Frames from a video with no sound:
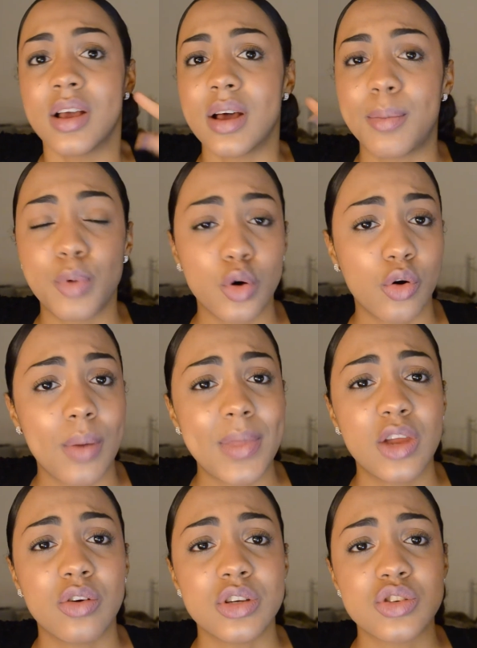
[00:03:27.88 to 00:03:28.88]
a program
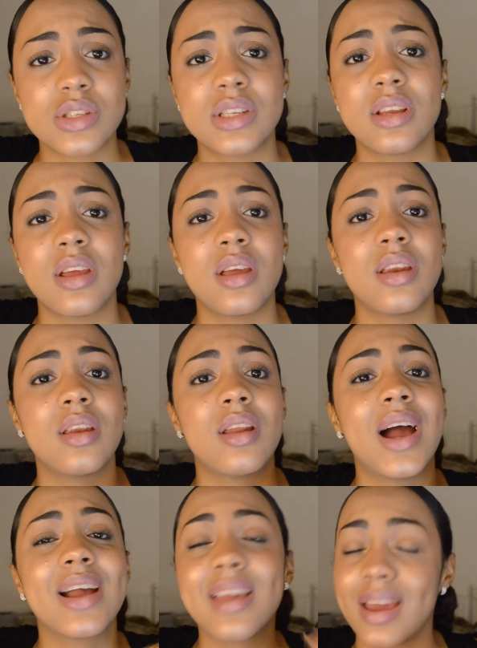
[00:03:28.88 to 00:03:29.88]
that you're interested in,
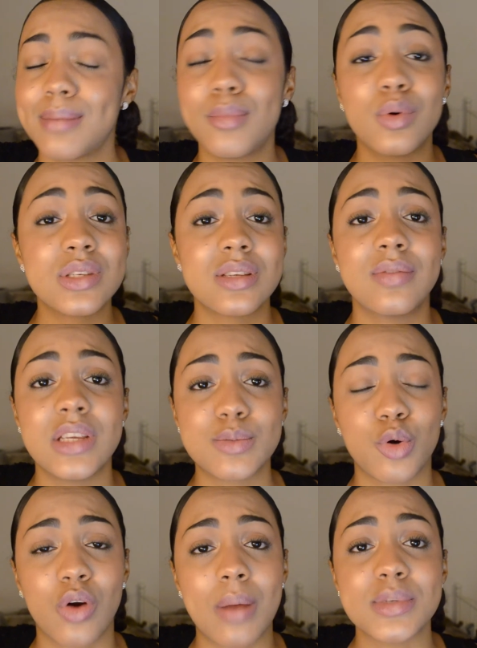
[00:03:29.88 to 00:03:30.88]
again, most of these
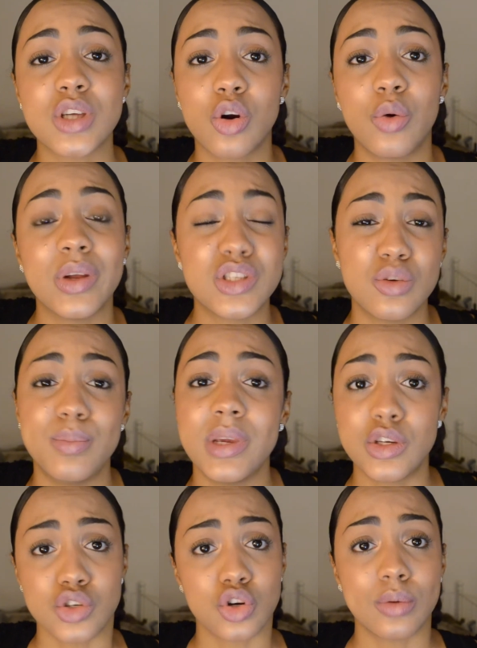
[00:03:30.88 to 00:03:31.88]
programs are going to be
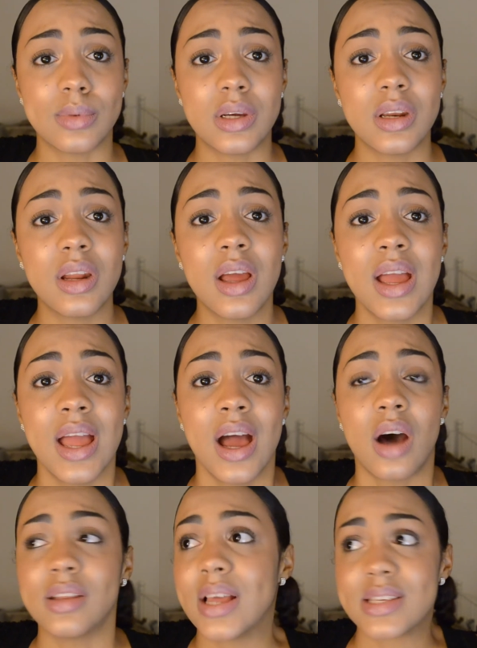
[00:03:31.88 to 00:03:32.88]
in German
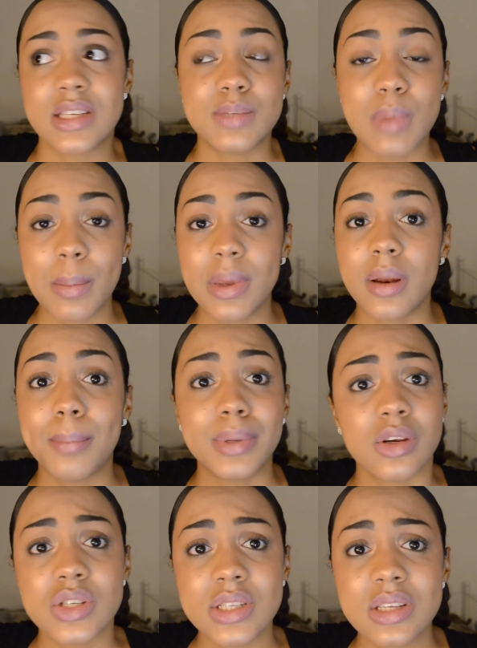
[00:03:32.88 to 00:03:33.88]
unless it's maybe in a
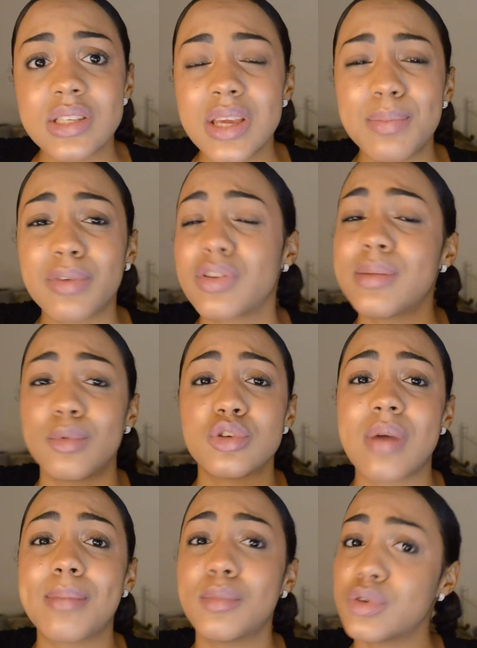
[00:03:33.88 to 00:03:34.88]
bigger city, but for the most
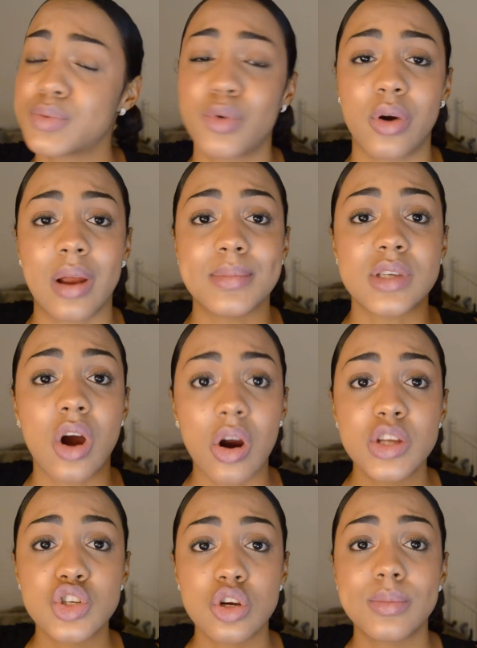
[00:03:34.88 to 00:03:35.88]
part most programs are
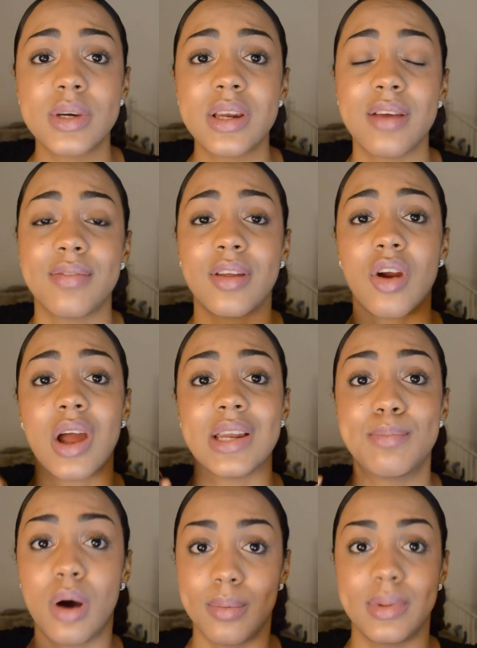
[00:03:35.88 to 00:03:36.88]
in German if they're at
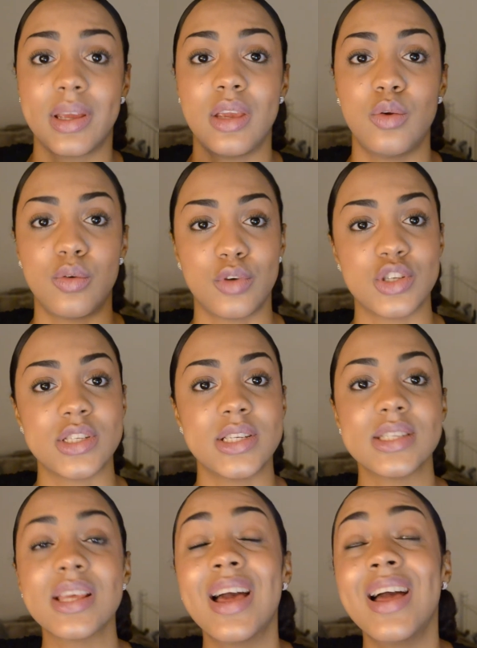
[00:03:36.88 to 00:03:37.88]
public
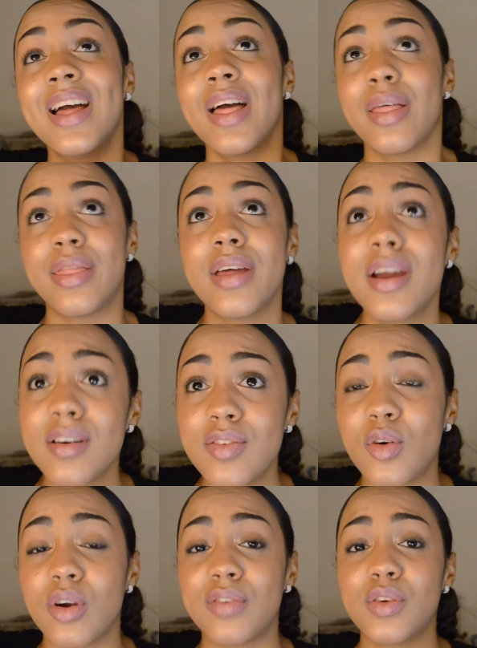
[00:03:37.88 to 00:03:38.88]
universities.
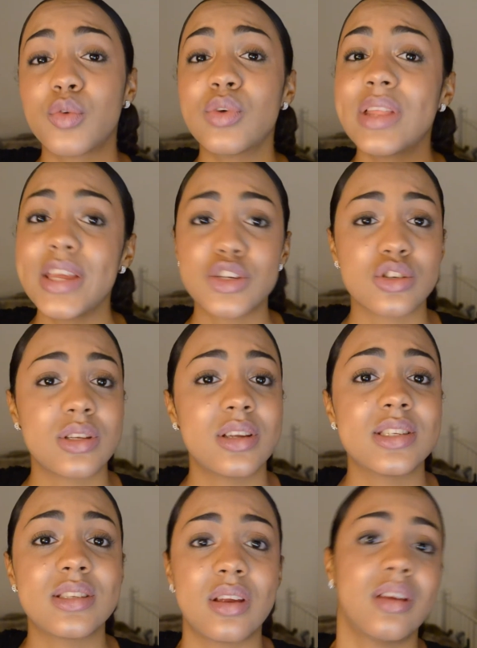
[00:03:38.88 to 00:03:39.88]
Therefore, if you're really interested
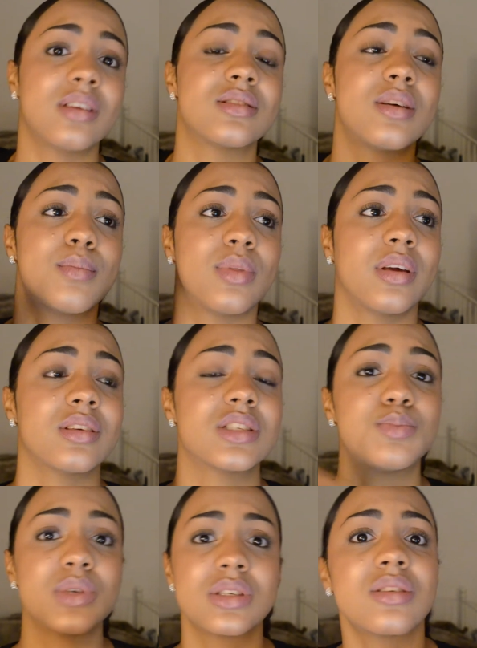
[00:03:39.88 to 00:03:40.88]
in studying something
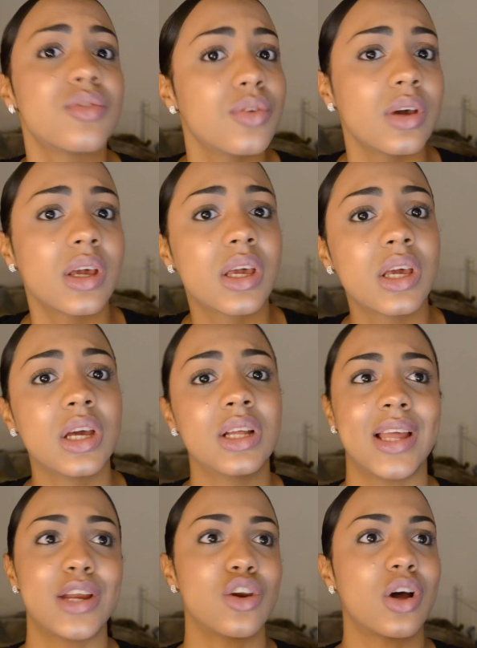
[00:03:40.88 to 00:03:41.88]
specific,
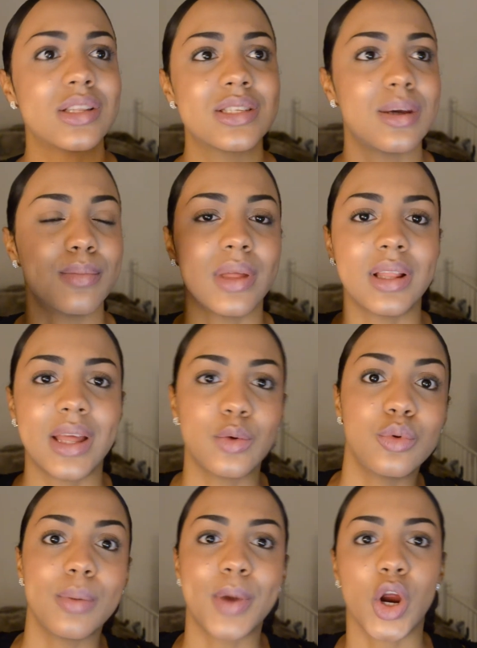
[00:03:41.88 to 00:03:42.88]
like not something like
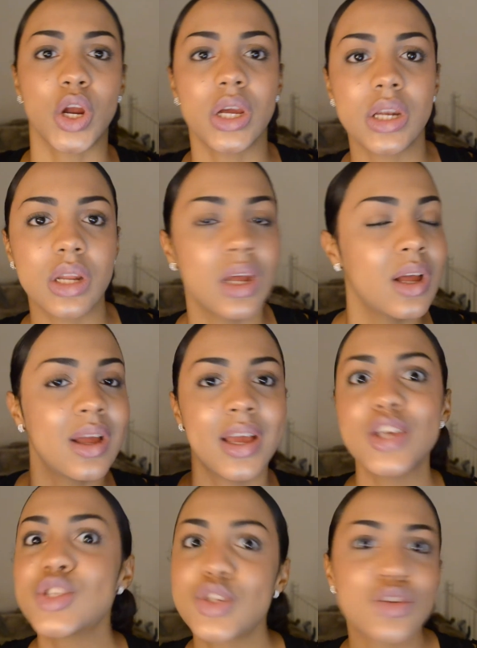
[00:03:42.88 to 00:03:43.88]
American
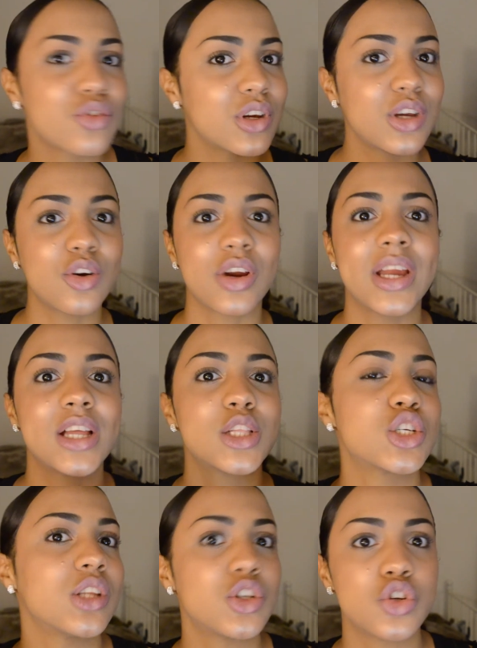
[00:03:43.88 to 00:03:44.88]
history or
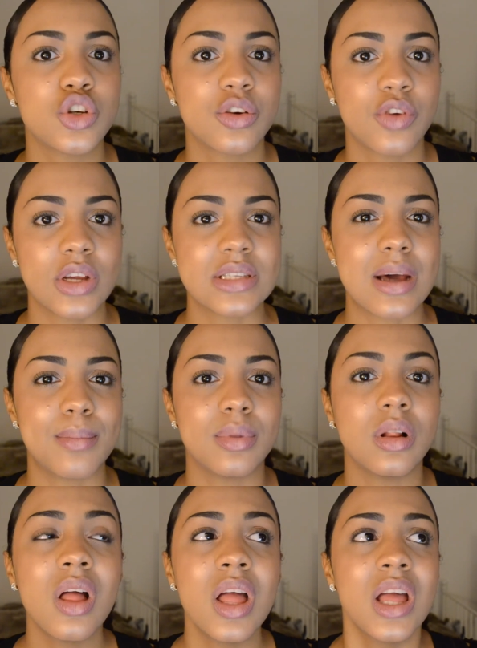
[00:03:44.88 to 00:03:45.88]
English literature, for
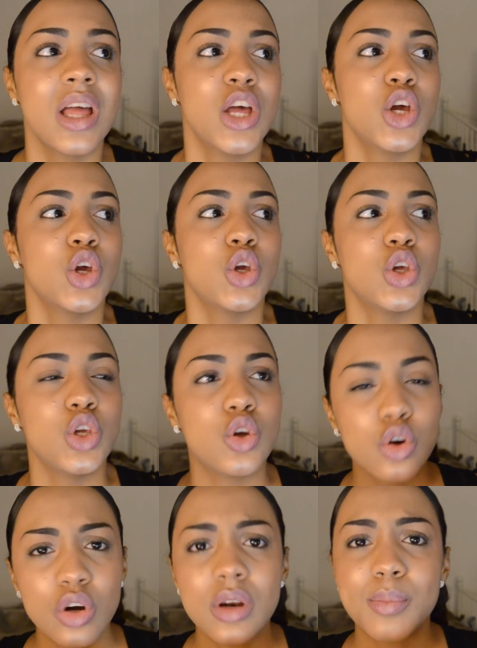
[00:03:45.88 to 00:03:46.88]
example,
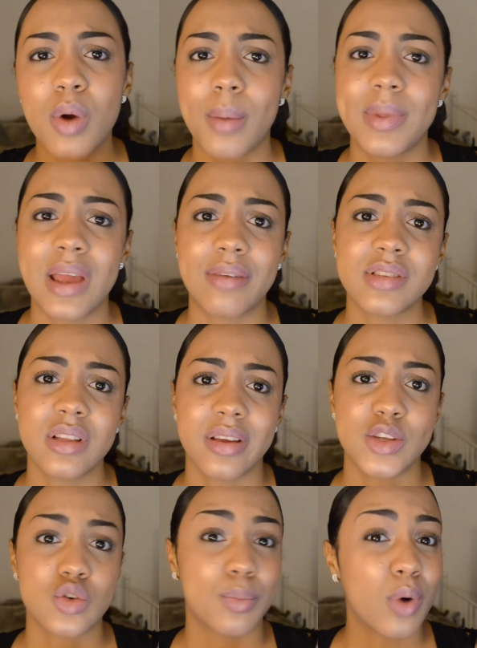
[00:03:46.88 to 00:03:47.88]
you're gonna probably have to
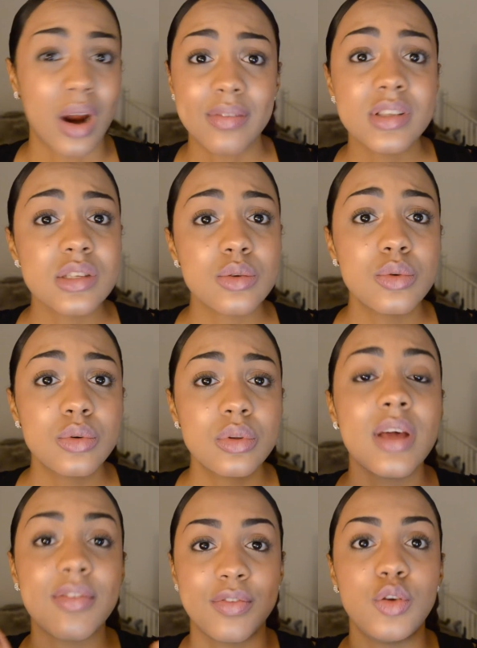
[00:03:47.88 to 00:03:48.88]
look into a private
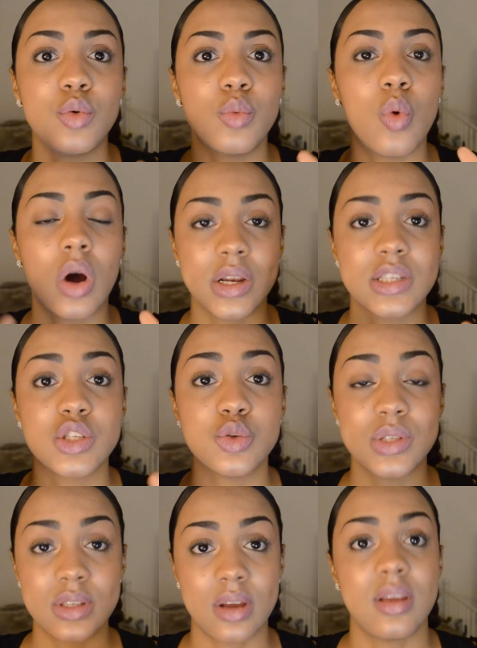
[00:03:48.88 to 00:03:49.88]
school if you want to
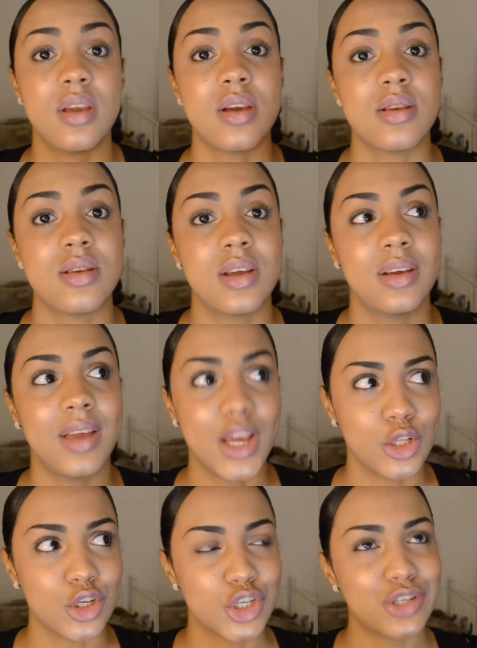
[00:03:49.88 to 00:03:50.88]
study in
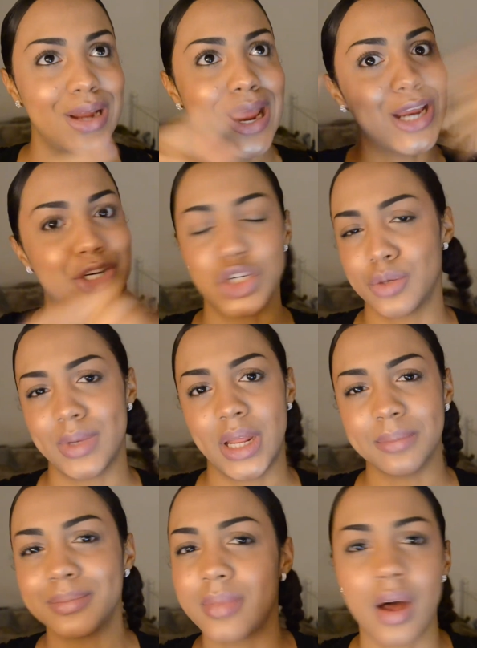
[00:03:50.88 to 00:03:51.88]
English in
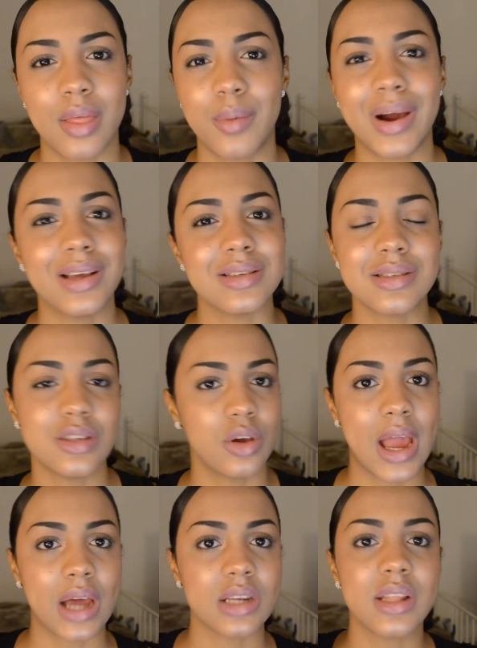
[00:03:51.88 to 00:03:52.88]
Germany. Otherwise you
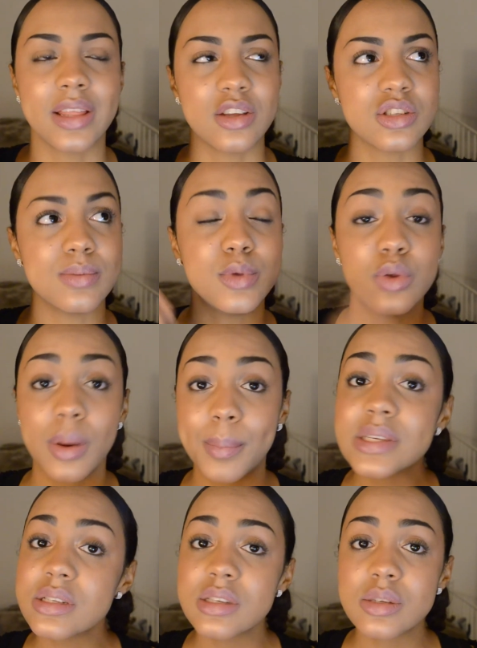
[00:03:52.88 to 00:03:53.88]
can't. Like there's a Munich
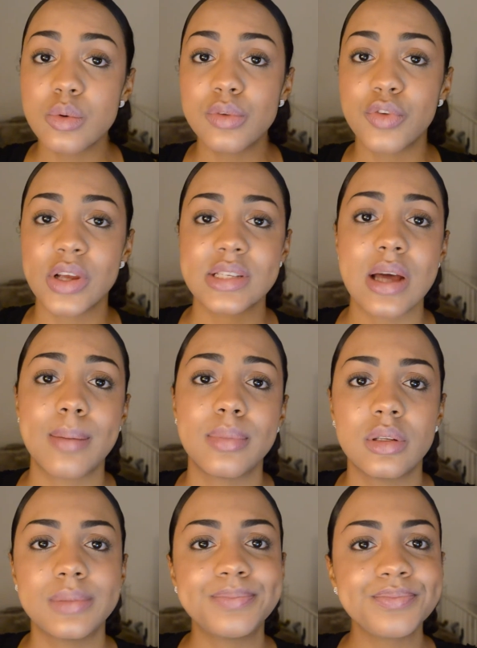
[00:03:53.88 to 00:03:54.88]
business school, for
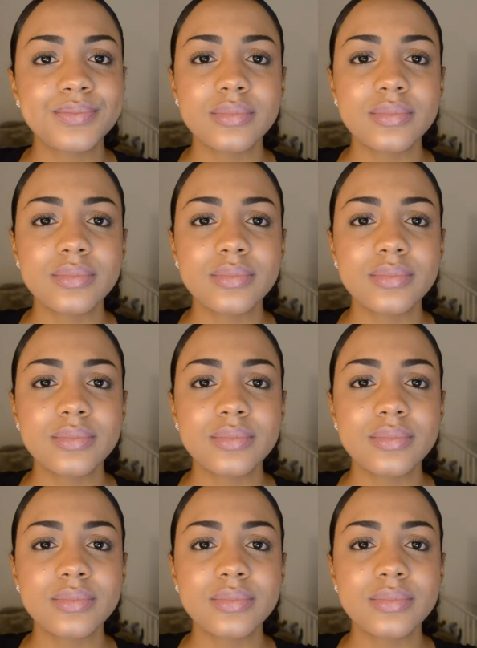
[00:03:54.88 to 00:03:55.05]
example.